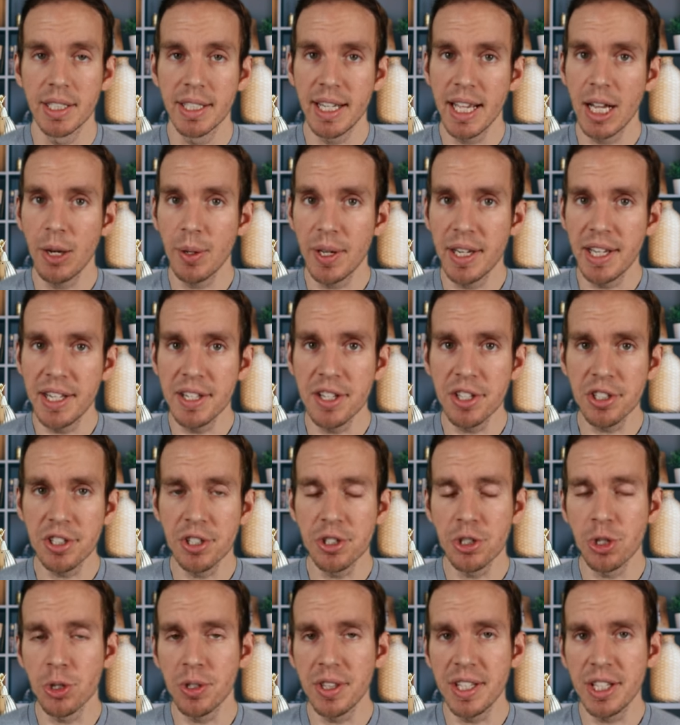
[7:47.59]
Now, in
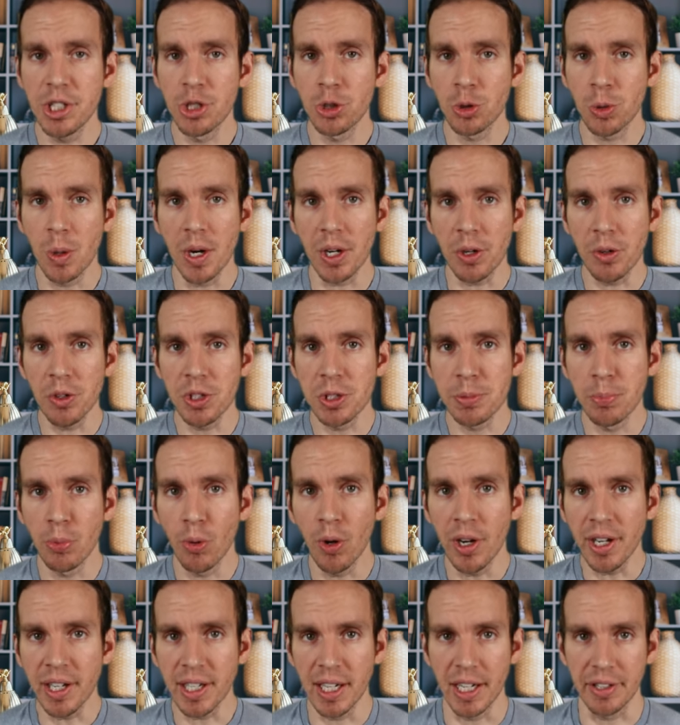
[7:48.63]
addition to the truckers'
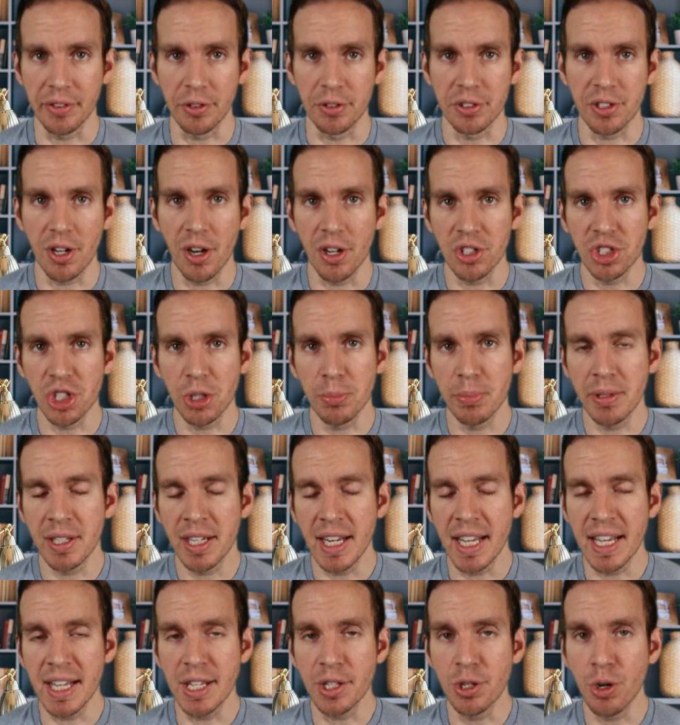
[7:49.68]
boycott, there's also been
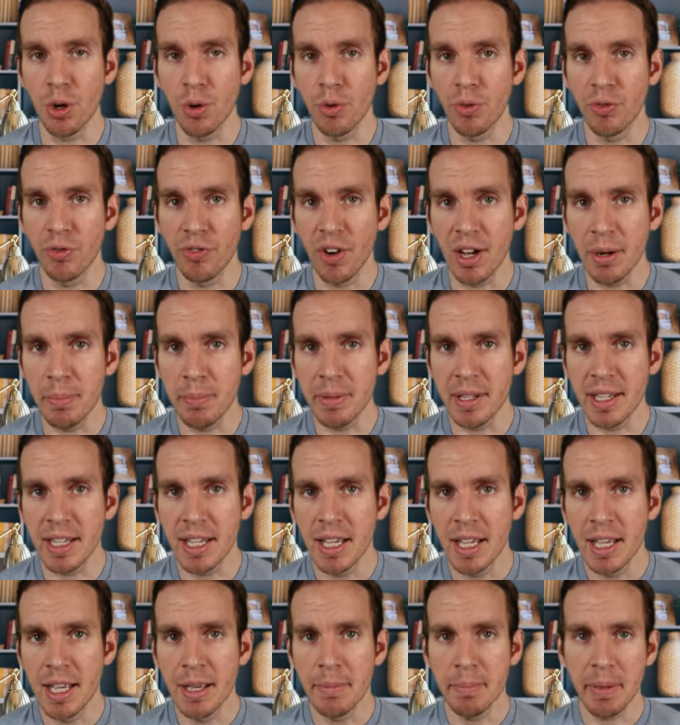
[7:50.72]
a GoFundMe
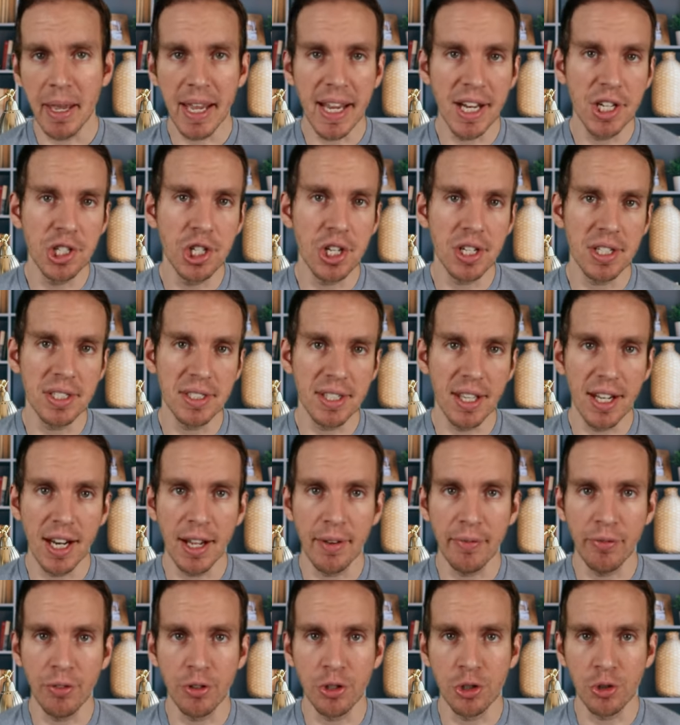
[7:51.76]
page set
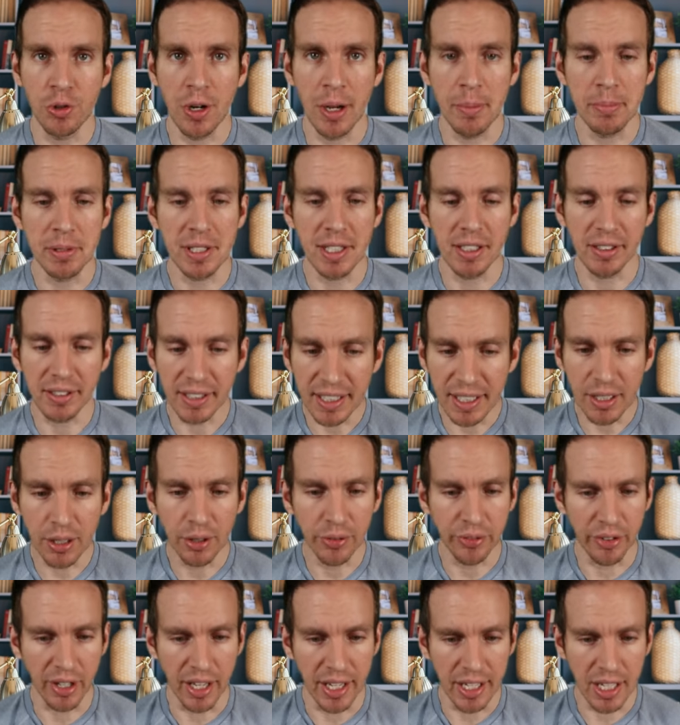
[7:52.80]
up for Trump's legal
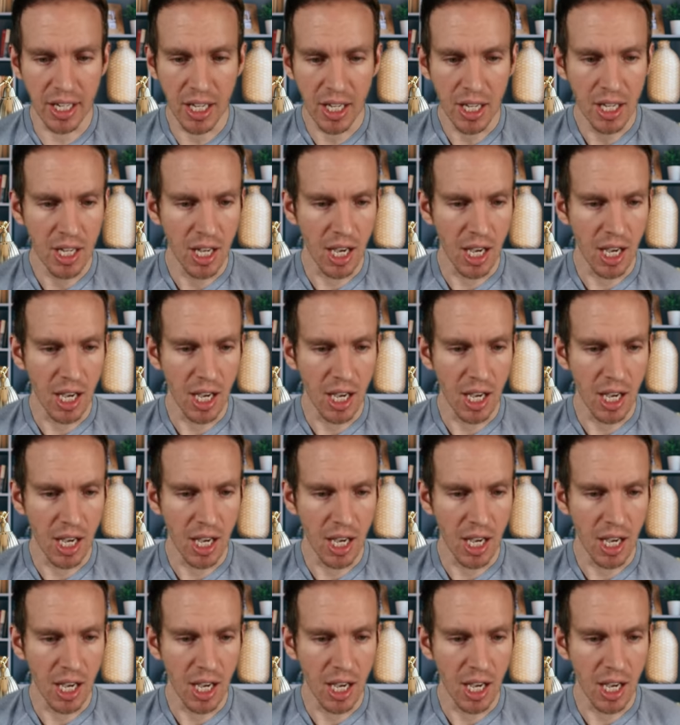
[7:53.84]
fund.